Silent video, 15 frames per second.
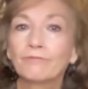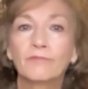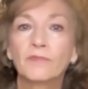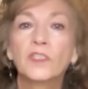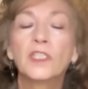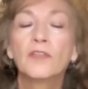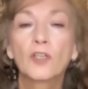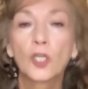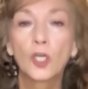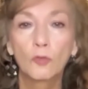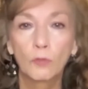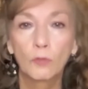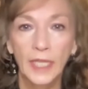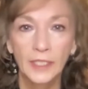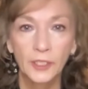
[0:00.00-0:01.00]
difficult
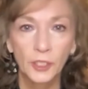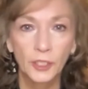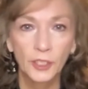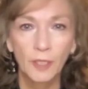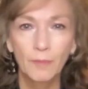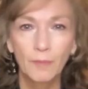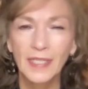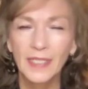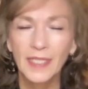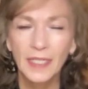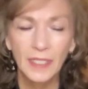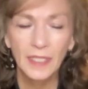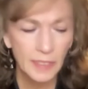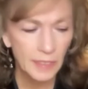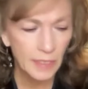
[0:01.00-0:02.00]
relationship. My son
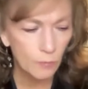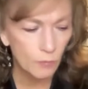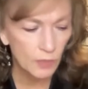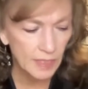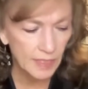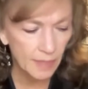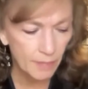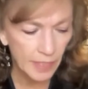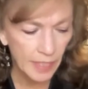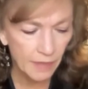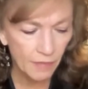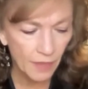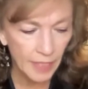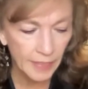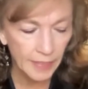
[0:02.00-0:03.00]
was somebody
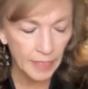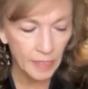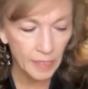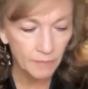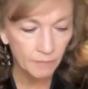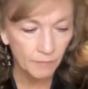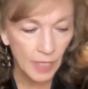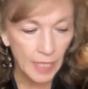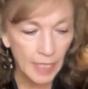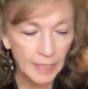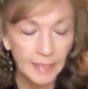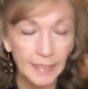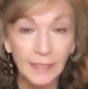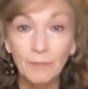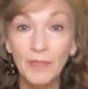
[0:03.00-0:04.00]
that
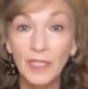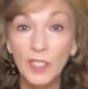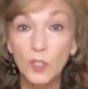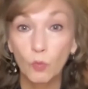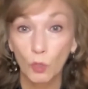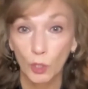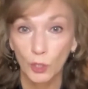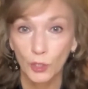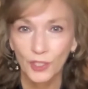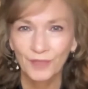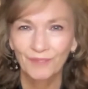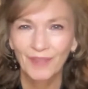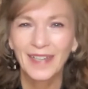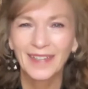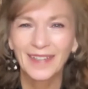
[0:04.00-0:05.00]
didn't mince words.
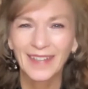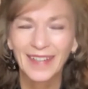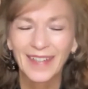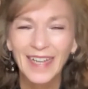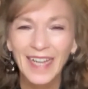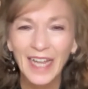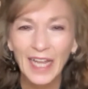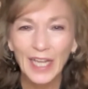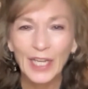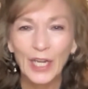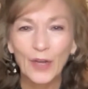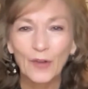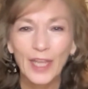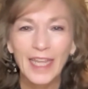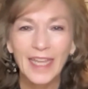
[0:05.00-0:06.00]

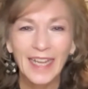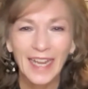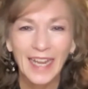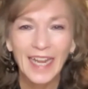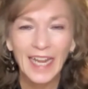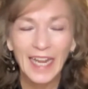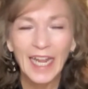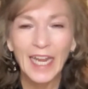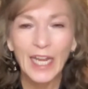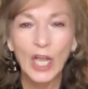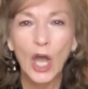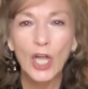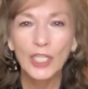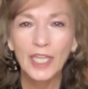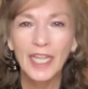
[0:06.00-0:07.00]
He
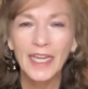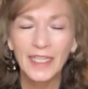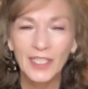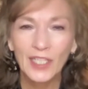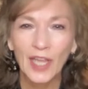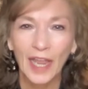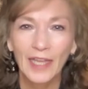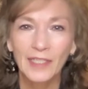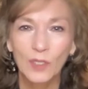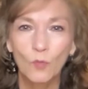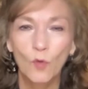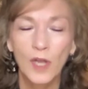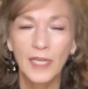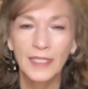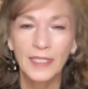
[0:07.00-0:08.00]
called things as it
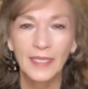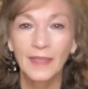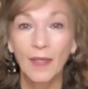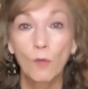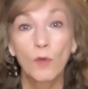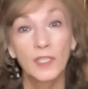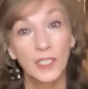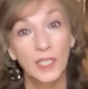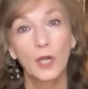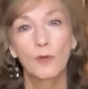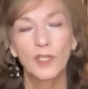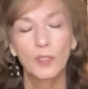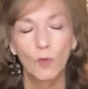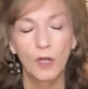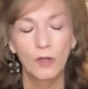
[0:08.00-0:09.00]
was, and that wasn't
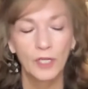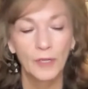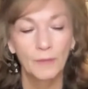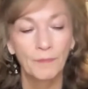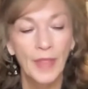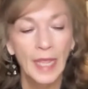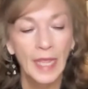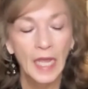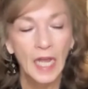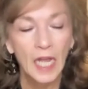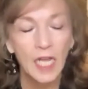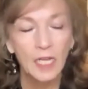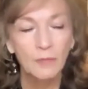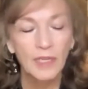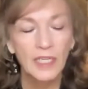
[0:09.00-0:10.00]
always welcome.
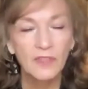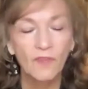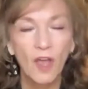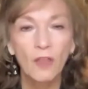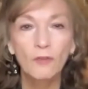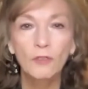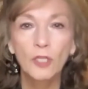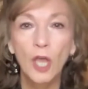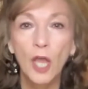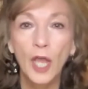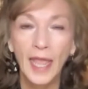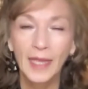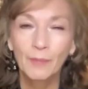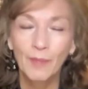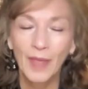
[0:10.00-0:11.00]
His father-in-law
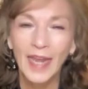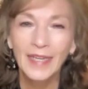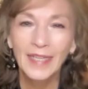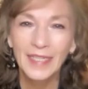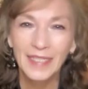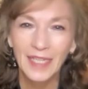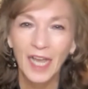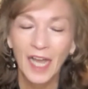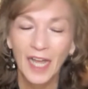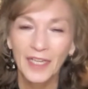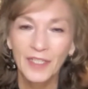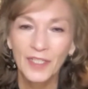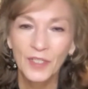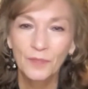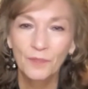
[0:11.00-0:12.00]
had paid these
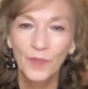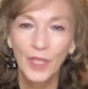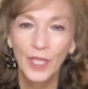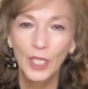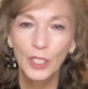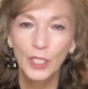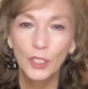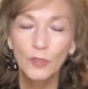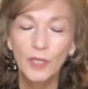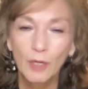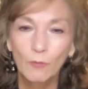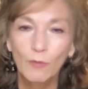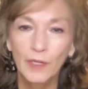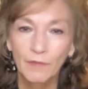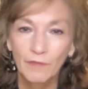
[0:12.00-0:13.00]
guys to get
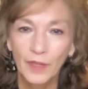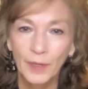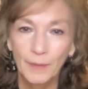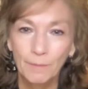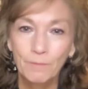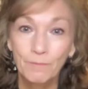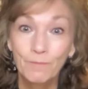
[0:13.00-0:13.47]
rid of him.